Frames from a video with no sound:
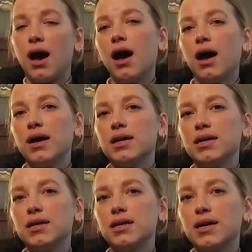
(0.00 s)

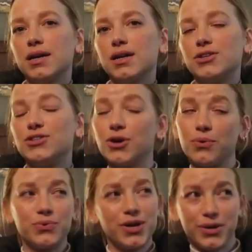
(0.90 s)
I
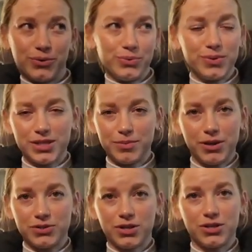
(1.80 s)
don't know what
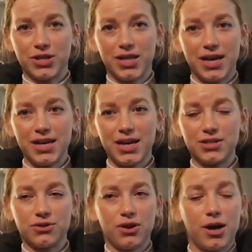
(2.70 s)
tomorrow's gonna look like. I
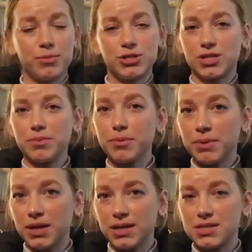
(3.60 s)
don't know how much sleep I'm
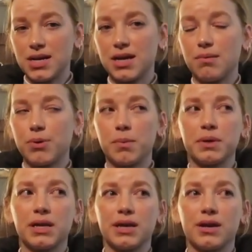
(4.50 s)
gonna get tonight. I'm probably
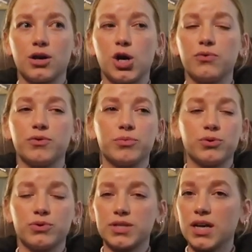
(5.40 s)
gonna get a call from
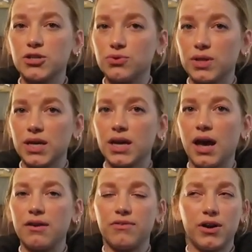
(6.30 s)
crew scheduling
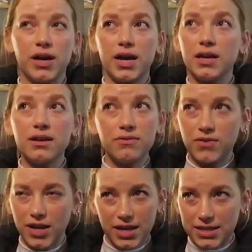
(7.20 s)
at a very
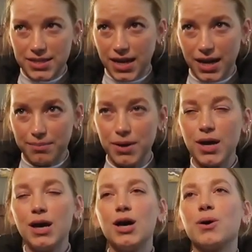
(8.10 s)
inconvenient time
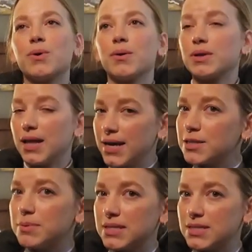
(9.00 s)
when I would like
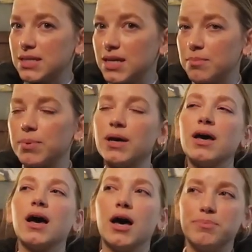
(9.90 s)
to be asleep,
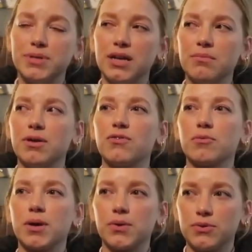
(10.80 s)
updating me
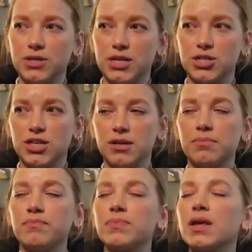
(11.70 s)
from my rotation.